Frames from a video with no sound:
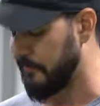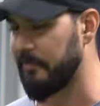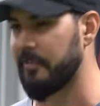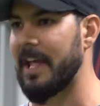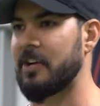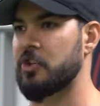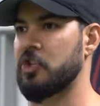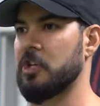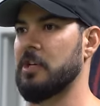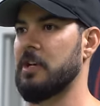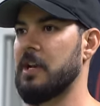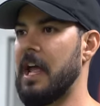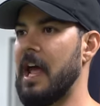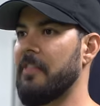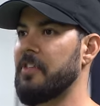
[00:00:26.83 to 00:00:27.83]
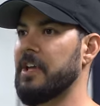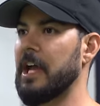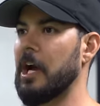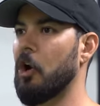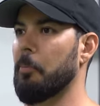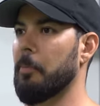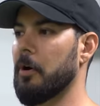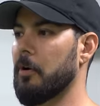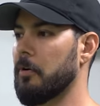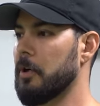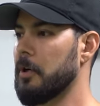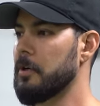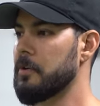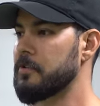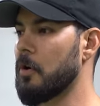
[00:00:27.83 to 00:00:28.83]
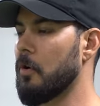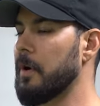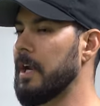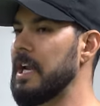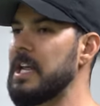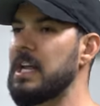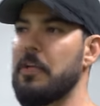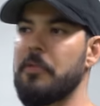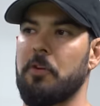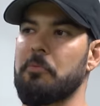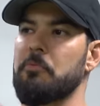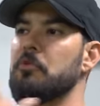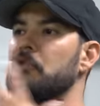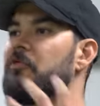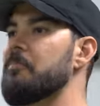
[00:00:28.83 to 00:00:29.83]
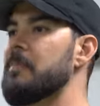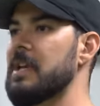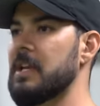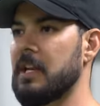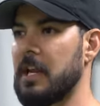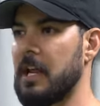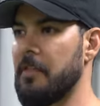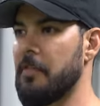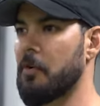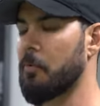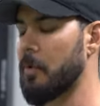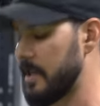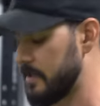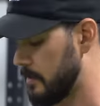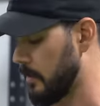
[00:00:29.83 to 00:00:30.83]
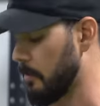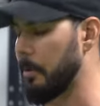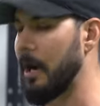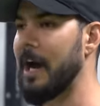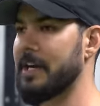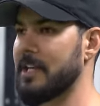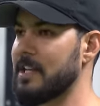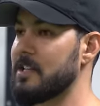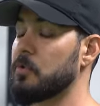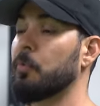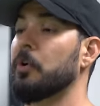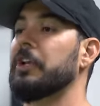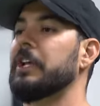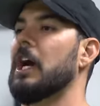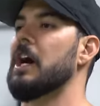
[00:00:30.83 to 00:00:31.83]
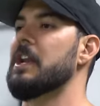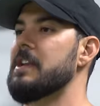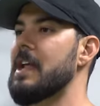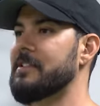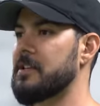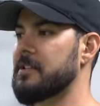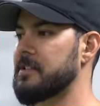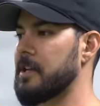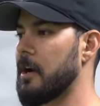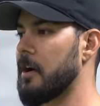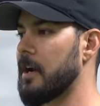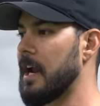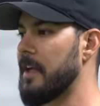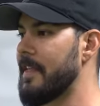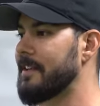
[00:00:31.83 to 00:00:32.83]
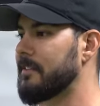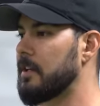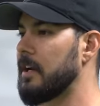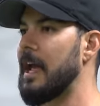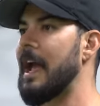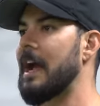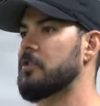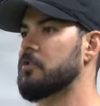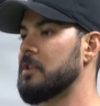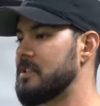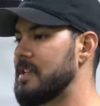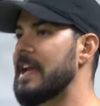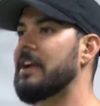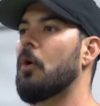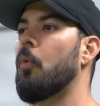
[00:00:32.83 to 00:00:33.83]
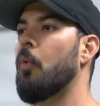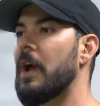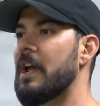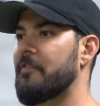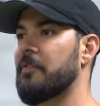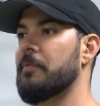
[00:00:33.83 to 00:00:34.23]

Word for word: flexion at the elbow. So any other movement in the rest of the body is really unnecessary, and that's going to actually take away